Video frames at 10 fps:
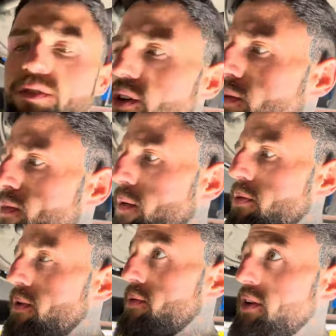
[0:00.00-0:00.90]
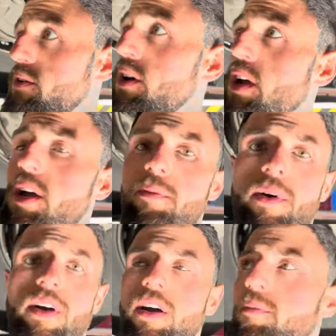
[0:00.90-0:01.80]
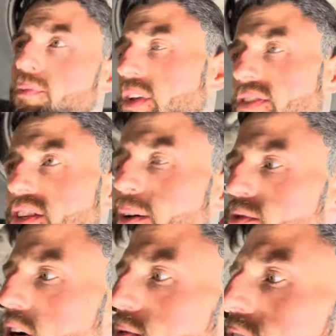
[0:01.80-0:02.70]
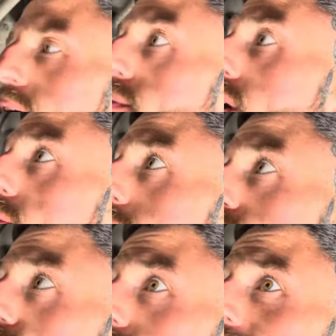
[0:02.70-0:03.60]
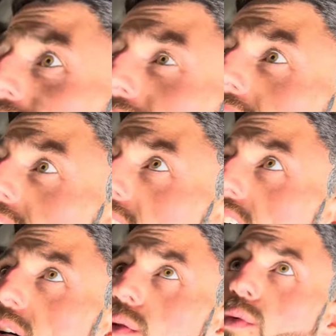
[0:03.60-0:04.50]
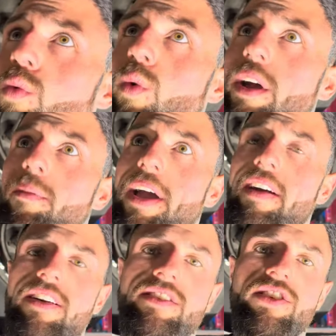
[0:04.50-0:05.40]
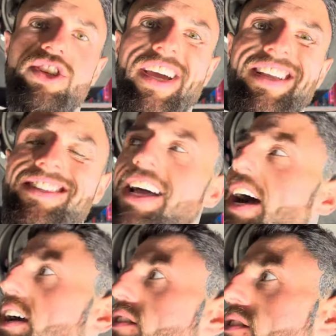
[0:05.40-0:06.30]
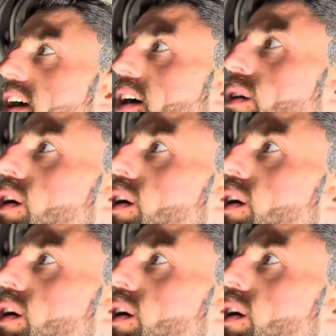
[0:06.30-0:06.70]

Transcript: jobs pop up in the middle. But um, I've tapped top, tap bottom. I'm doing the uh, wheel bearings and checking tyres now.